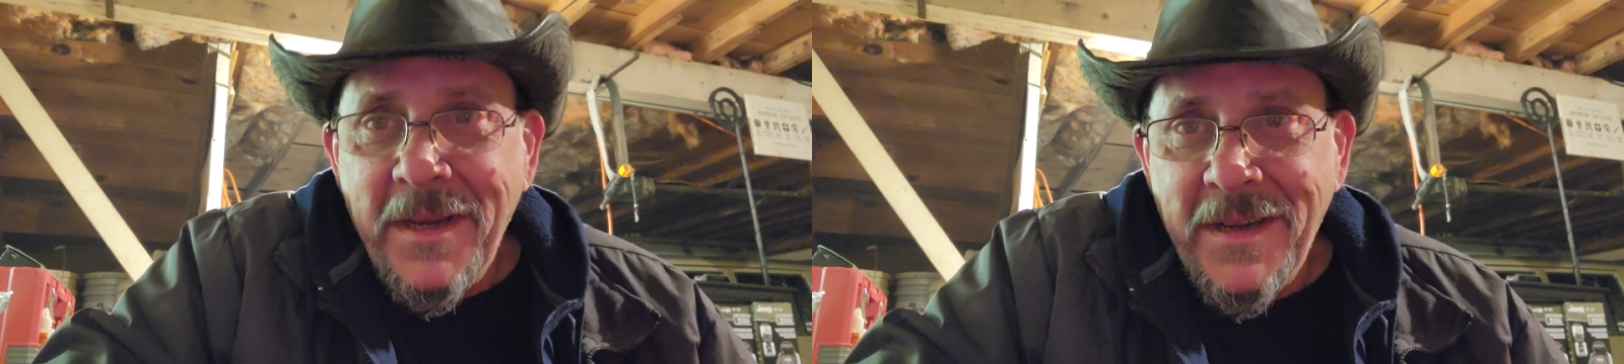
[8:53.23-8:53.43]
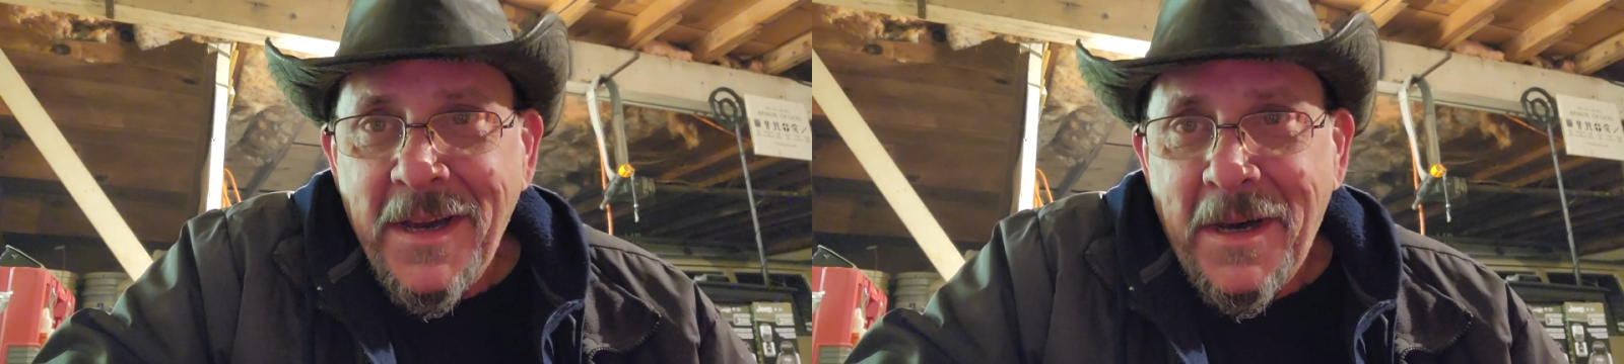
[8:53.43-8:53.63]

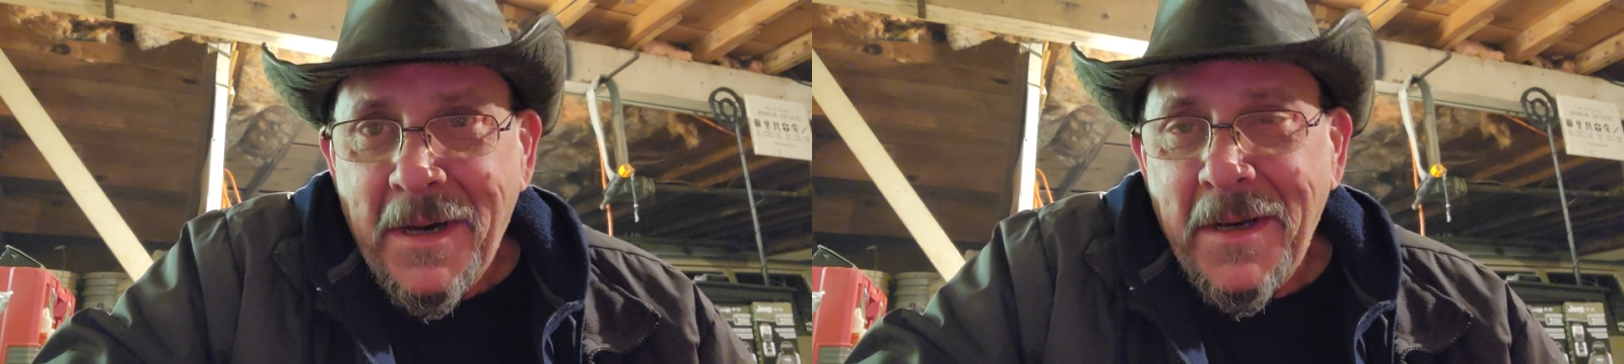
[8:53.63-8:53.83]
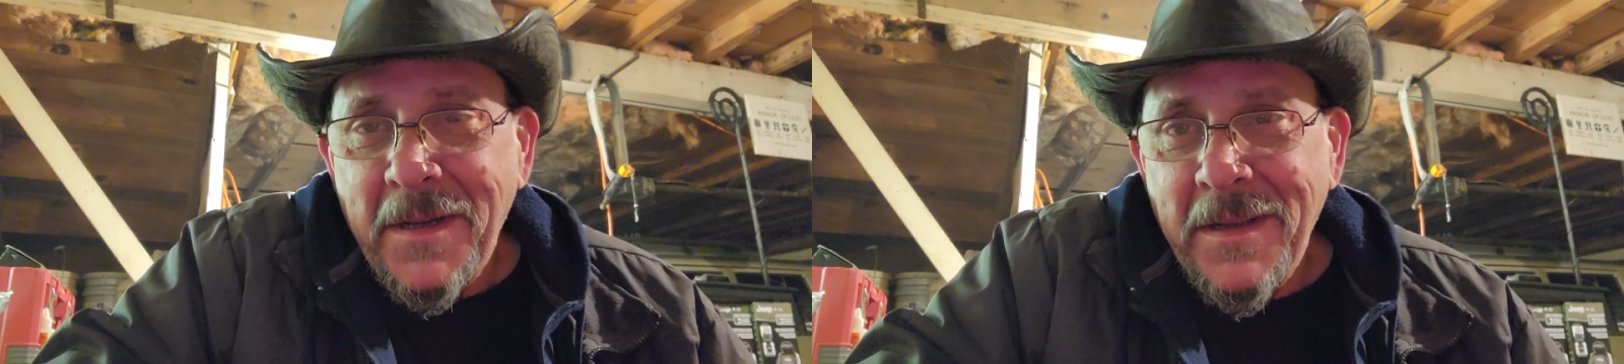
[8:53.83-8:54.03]

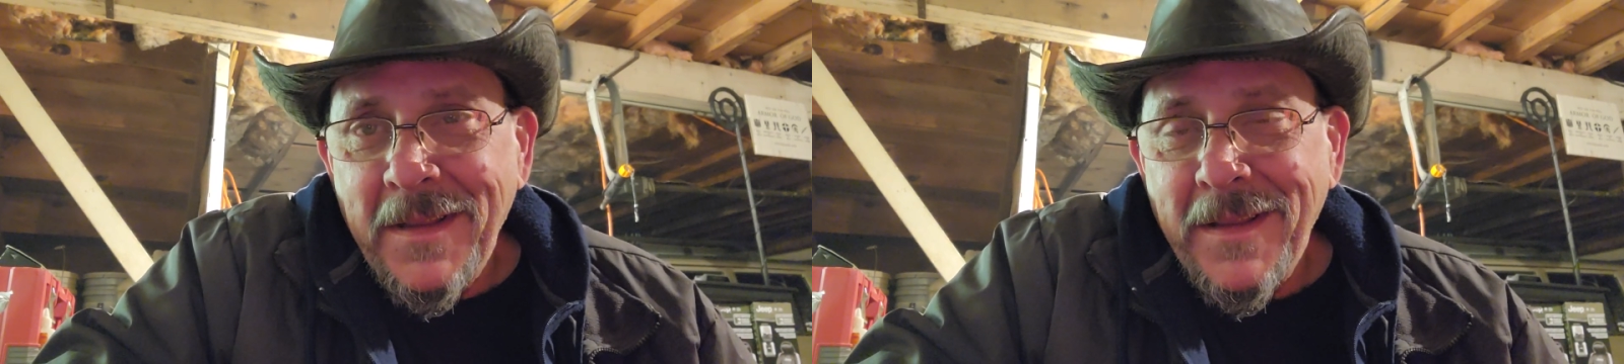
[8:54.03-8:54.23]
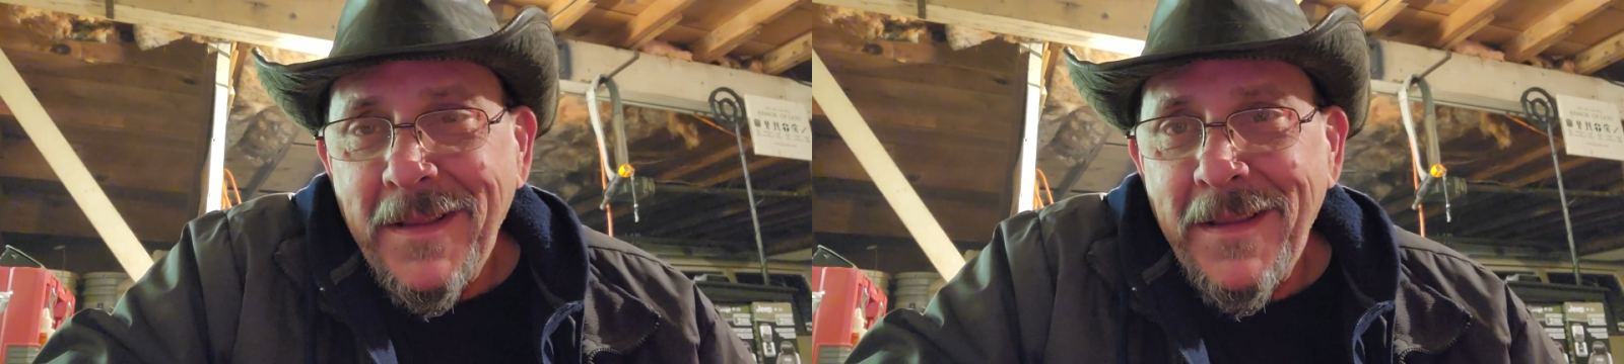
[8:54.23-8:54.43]
done?
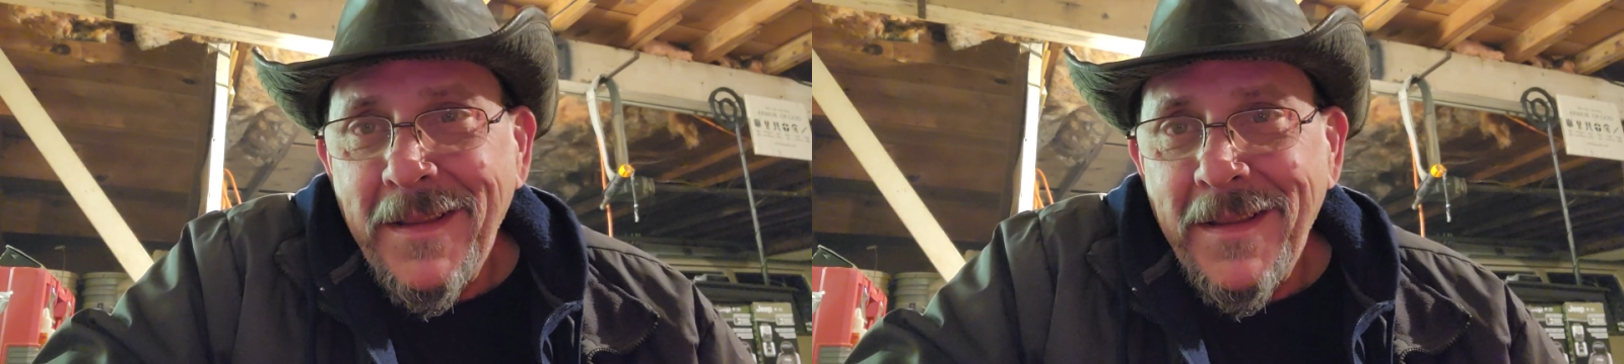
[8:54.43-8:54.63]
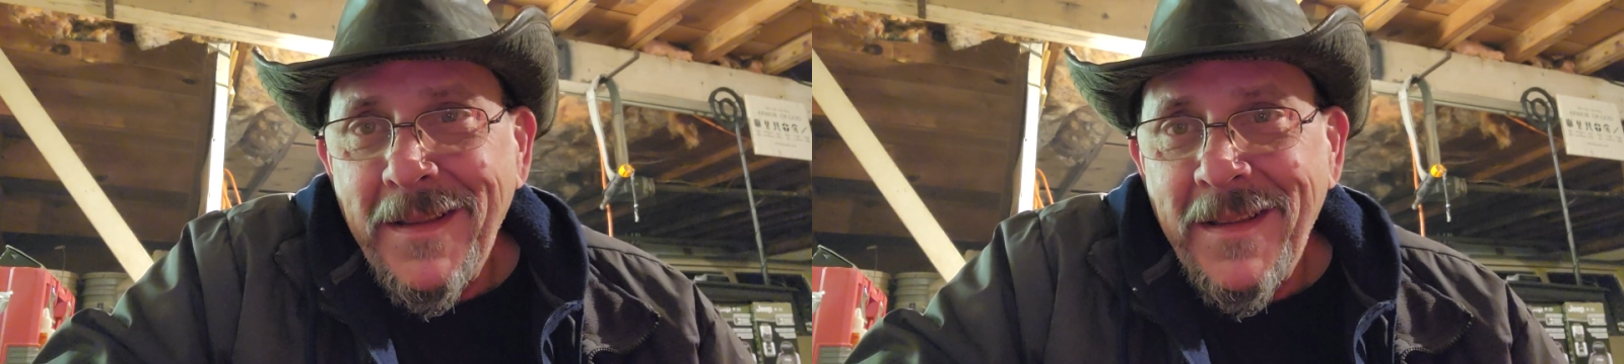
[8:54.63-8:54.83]

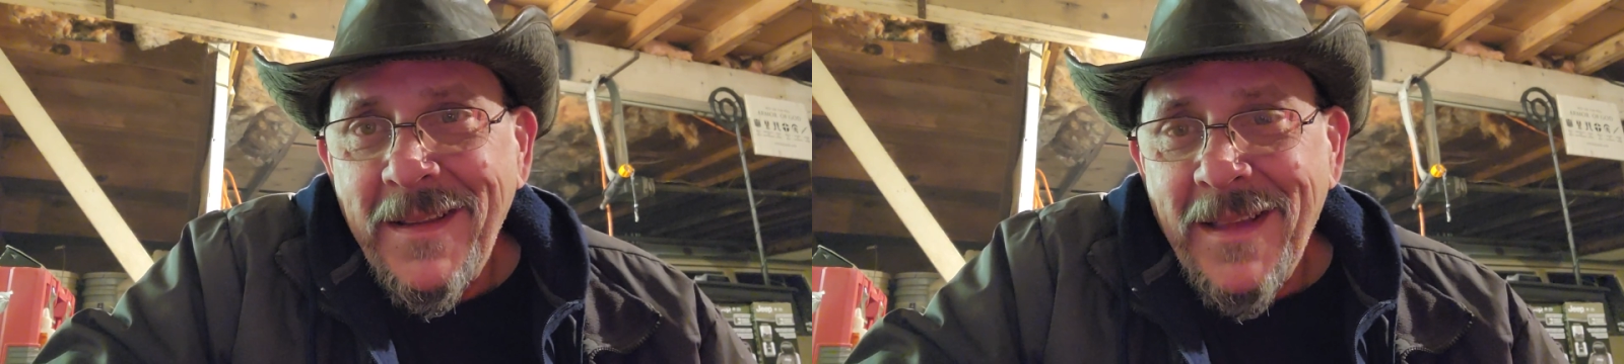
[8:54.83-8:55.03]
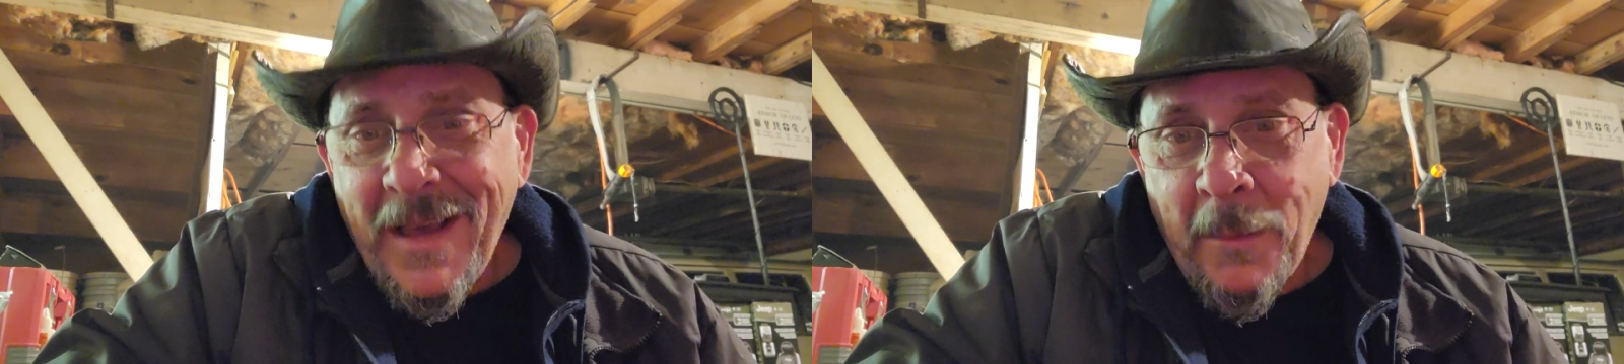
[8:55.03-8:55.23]

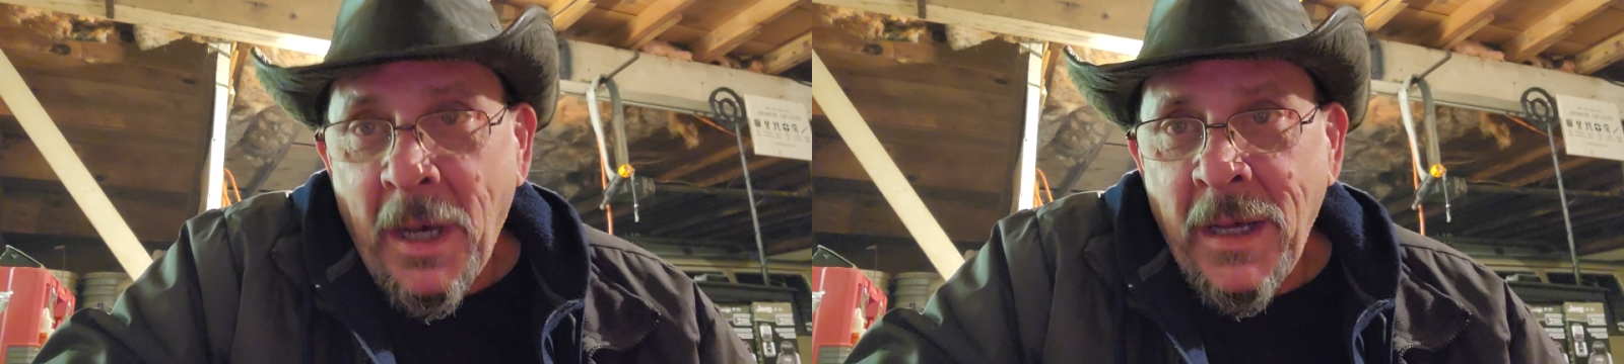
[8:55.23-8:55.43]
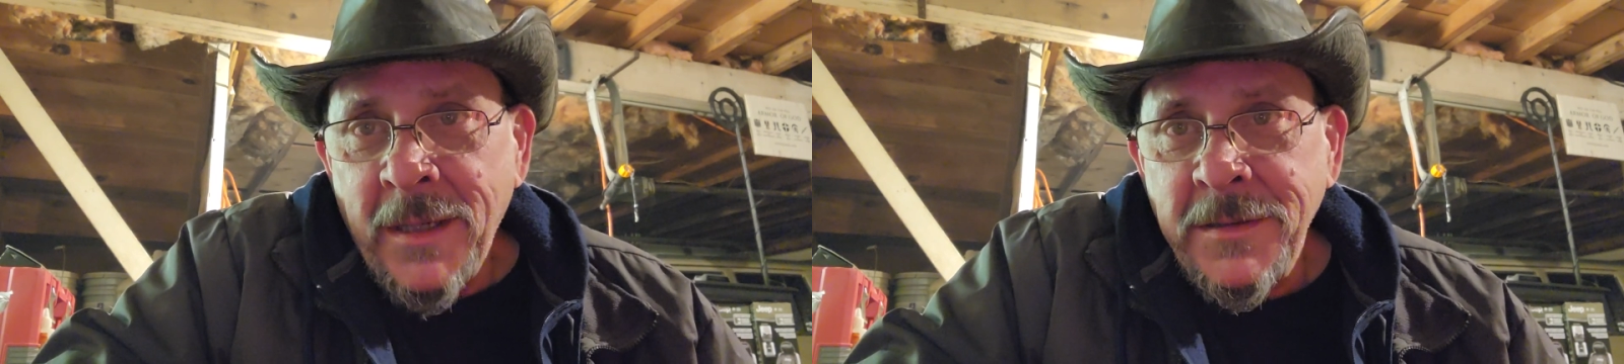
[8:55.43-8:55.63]
How
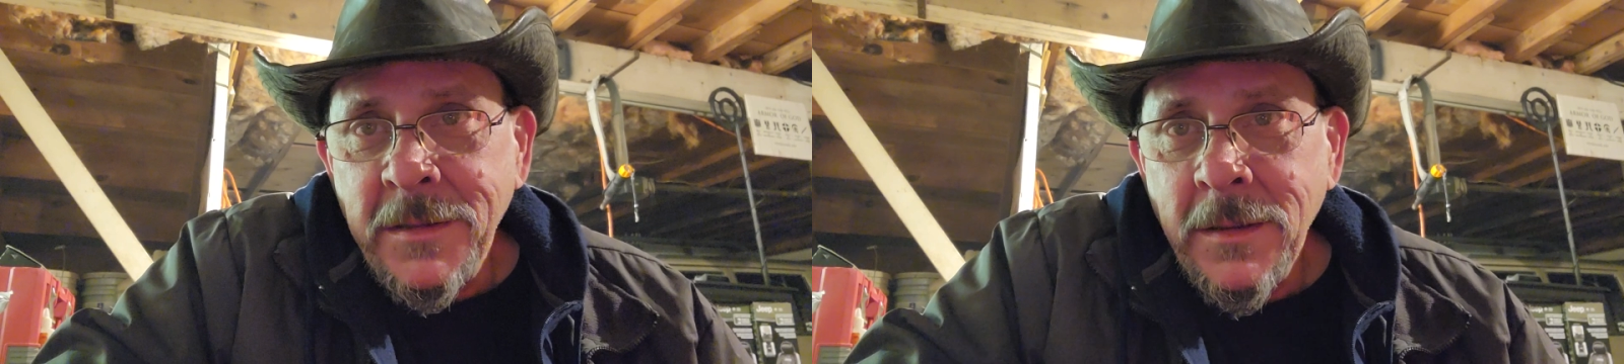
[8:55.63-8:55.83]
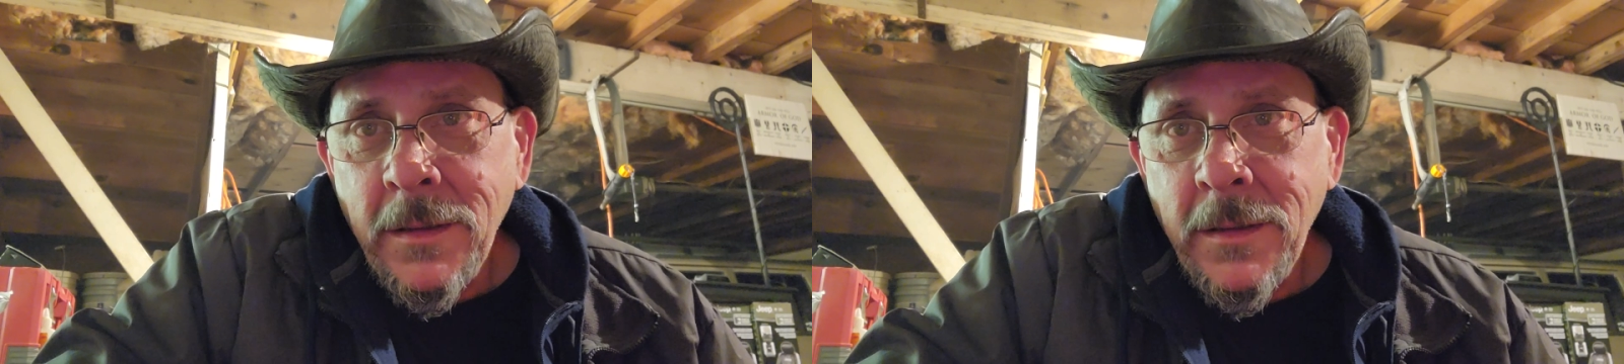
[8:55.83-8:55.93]
much?